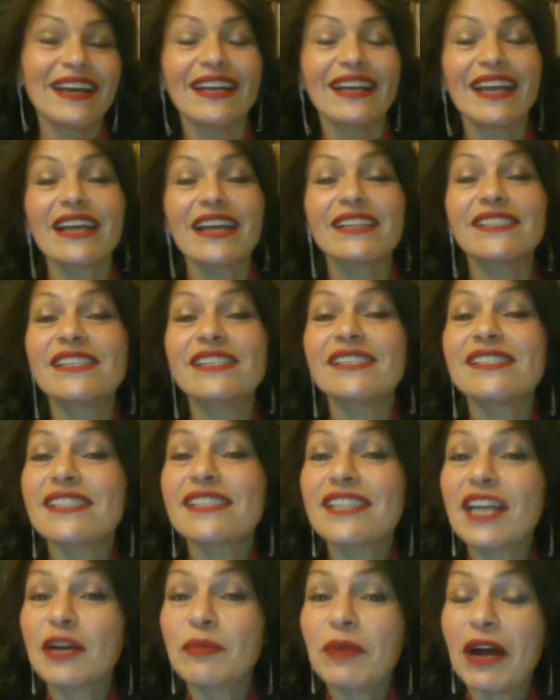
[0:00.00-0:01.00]
gets us
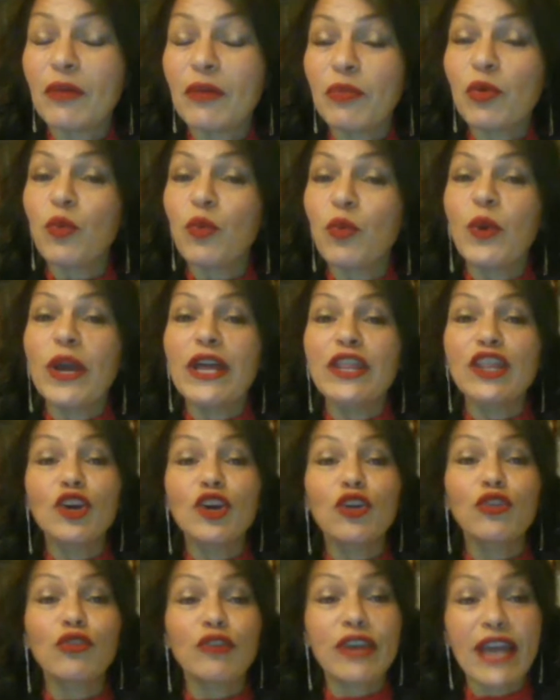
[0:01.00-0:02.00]
to come up with
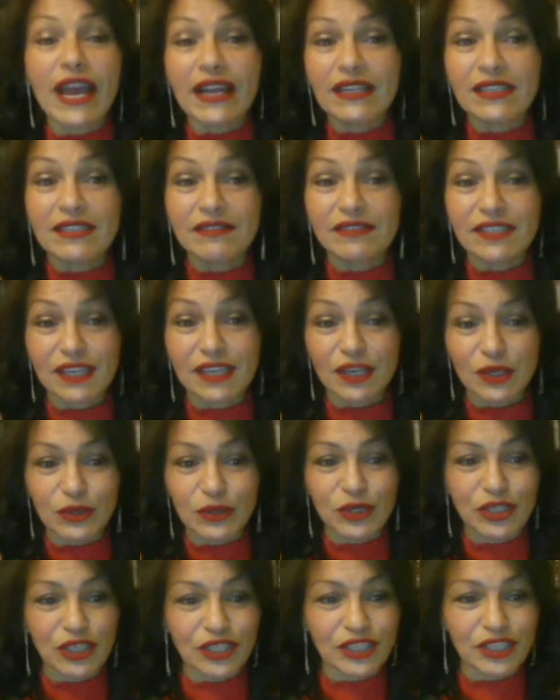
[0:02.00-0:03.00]
creative
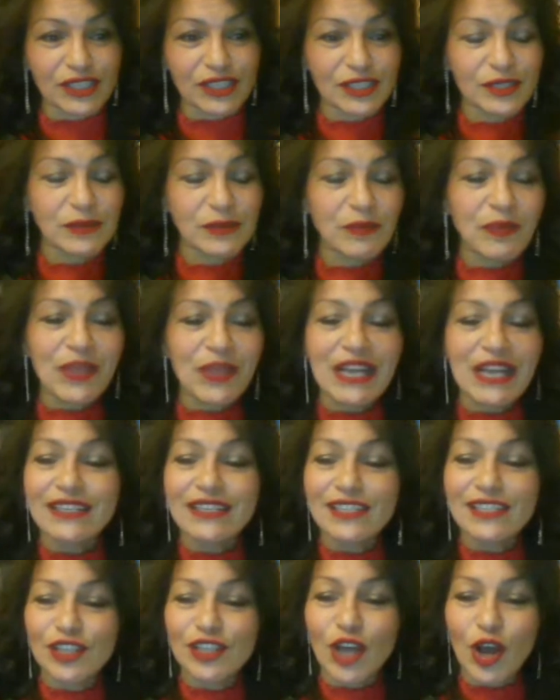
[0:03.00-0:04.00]
solutions.
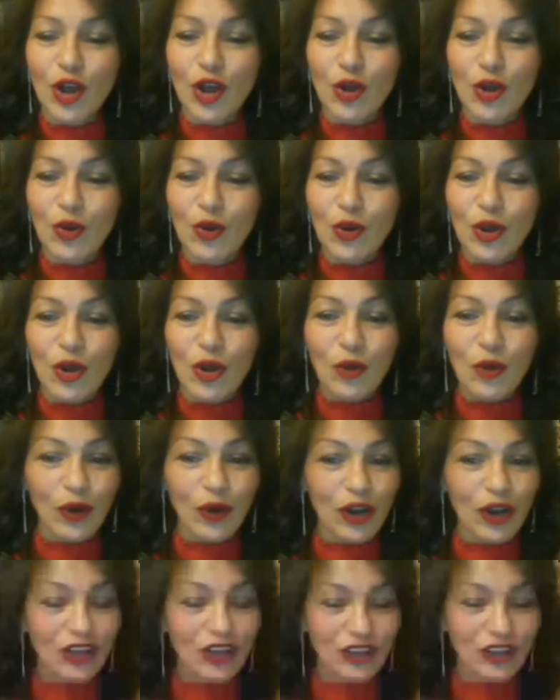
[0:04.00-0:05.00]
So
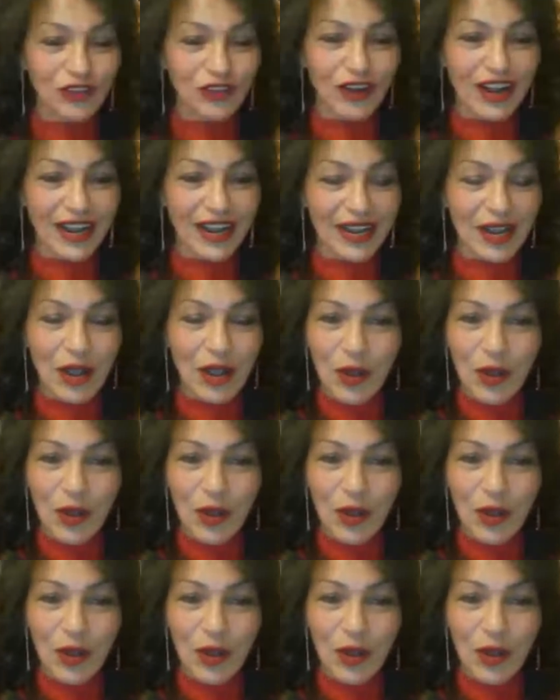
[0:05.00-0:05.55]
we're going to try